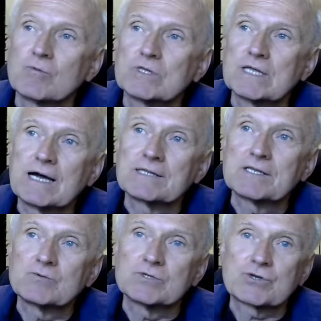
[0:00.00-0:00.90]
what an
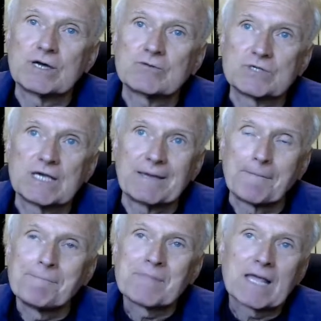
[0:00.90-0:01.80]
artist was trying to say.
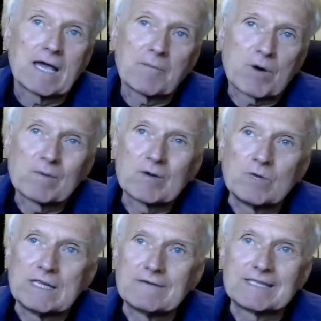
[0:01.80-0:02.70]
And probably
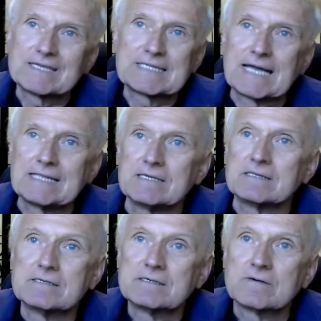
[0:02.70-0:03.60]
we'll never understand
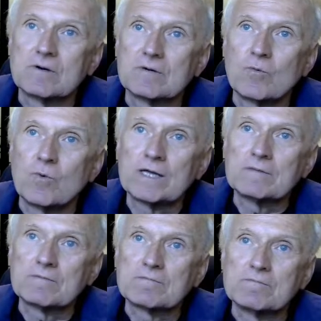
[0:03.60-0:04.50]
it. Well,
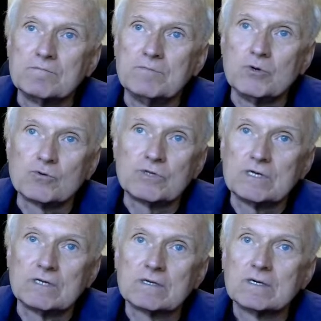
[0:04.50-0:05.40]
one
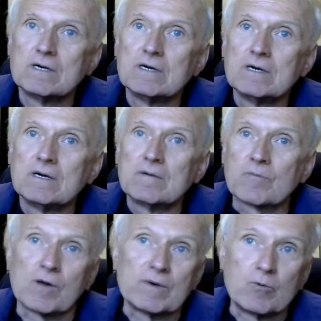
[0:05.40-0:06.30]
beauty,
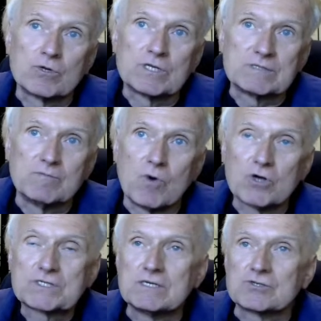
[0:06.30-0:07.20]
probably what is
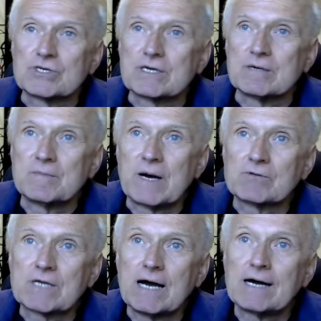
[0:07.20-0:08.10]
most intriguing
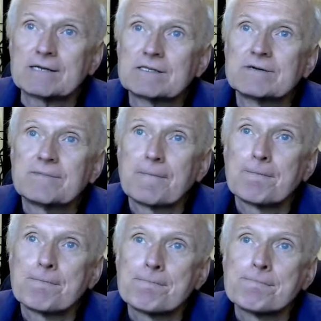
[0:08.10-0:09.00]
about art,
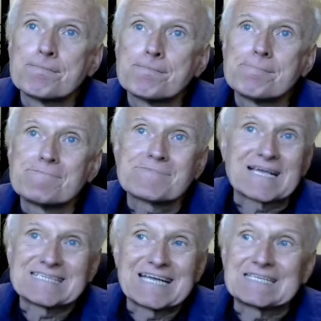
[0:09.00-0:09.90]

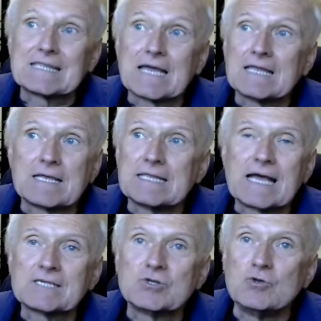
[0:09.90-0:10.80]
is that it
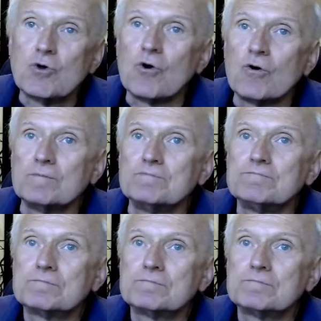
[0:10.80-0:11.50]
has no